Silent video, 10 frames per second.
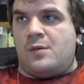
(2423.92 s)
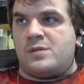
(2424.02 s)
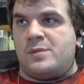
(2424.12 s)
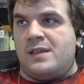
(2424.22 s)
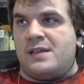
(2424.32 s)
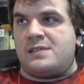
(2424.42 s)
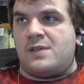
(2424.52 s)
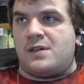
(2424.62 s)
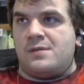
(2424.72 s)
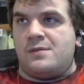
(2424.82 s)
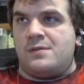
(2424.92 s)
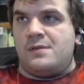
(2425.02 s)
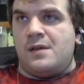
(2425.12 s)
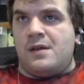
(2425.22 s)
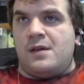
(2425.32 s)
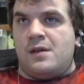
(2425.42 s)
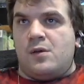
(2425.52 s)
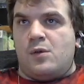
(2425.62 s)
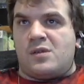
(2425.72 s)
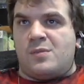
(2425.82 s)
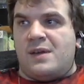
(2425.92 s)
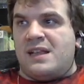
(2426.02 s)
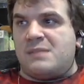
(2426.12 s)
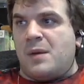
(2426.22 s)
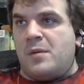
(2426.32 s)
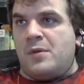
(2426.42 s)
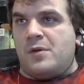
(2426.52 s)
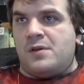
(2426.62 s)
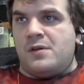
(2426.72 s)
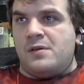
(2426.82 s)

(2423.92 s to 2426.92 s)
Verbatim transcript: my last fucking? Where's my last baby moon?